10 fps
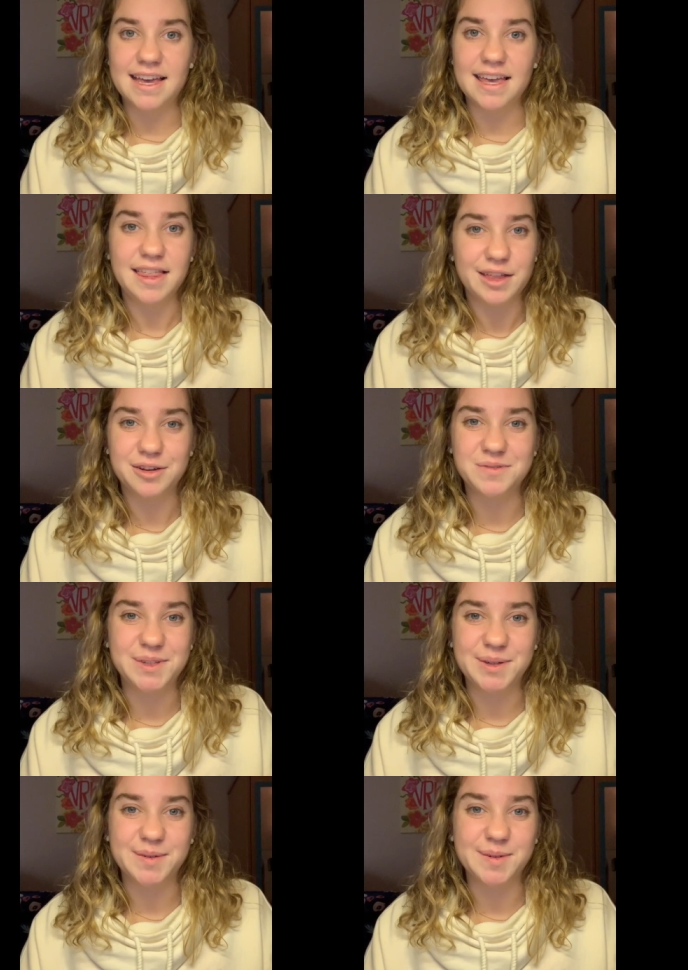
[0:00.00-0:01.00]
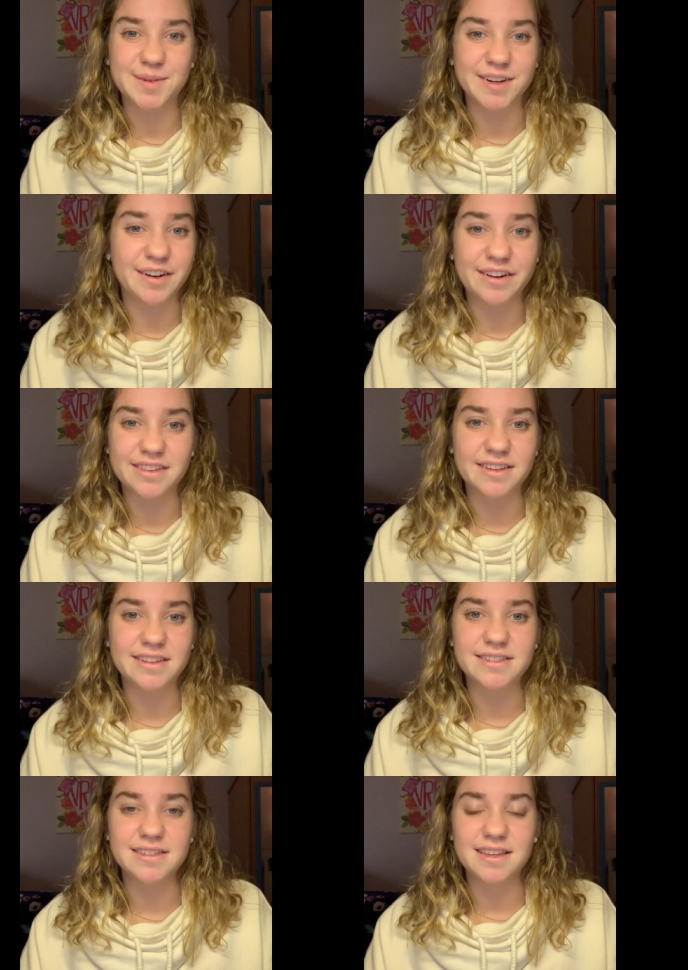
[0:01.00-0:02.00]
He loves you
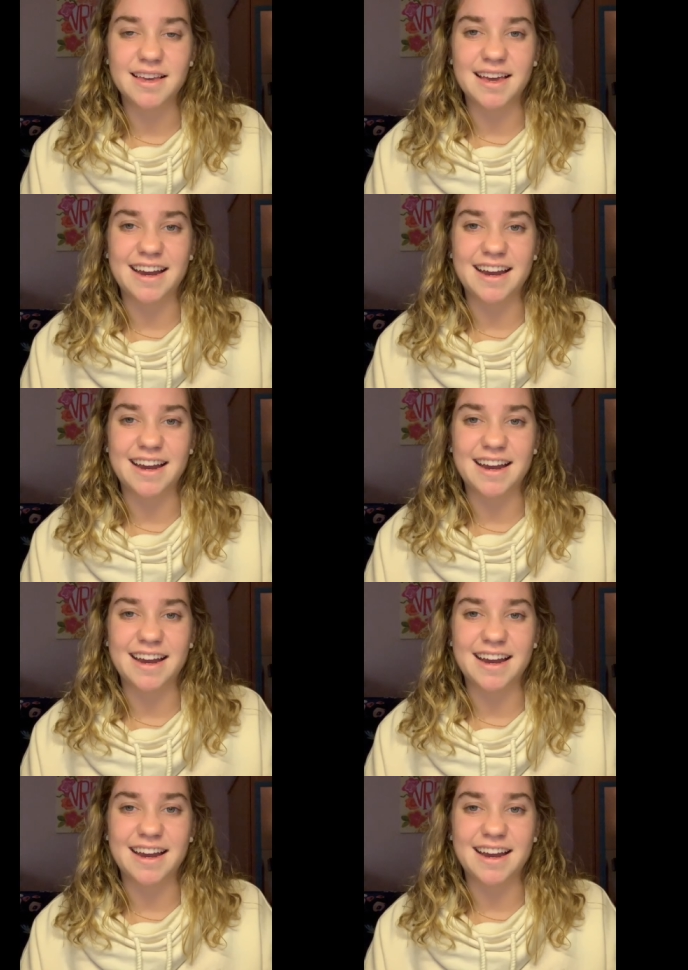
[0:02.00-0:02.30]
regardless,